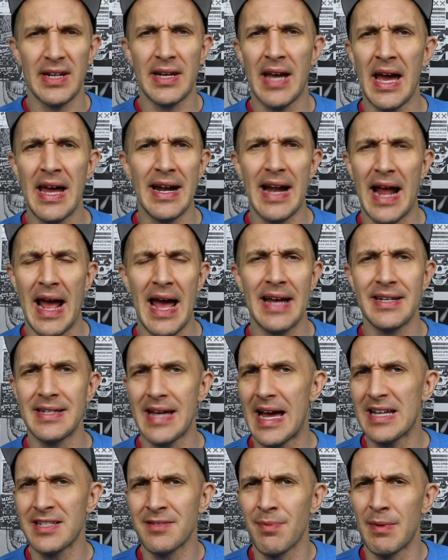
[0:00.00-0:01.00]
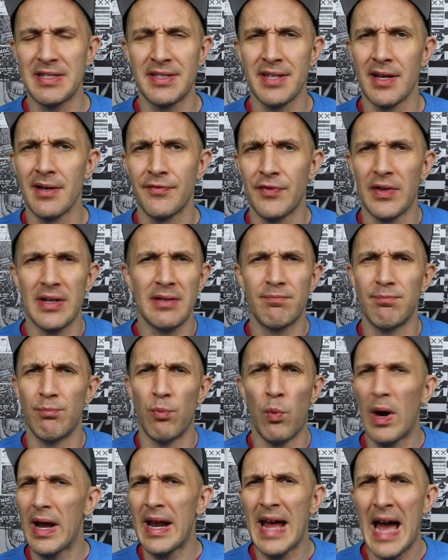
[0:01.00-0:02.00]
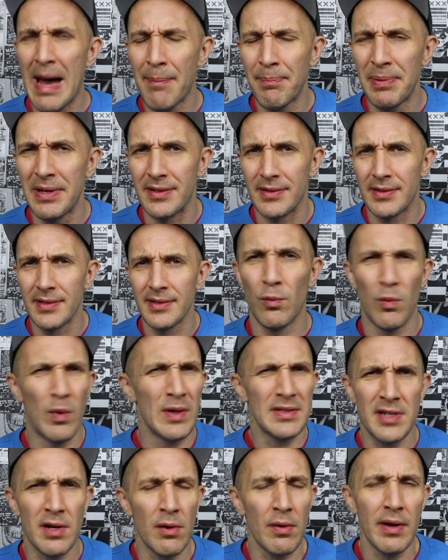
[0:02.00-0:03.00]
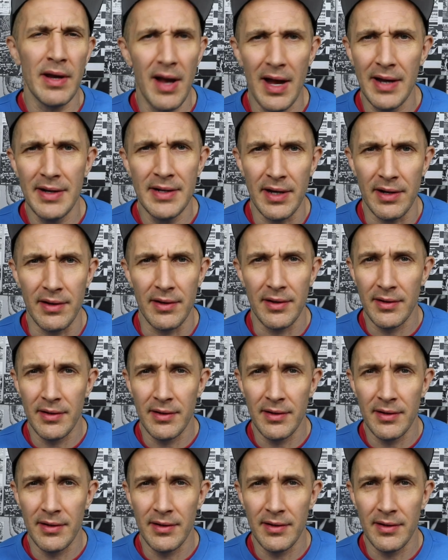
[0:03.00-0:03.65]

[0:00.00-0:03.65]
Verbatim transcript: that I kind of had to ask myself, like, what happened? What's going on here?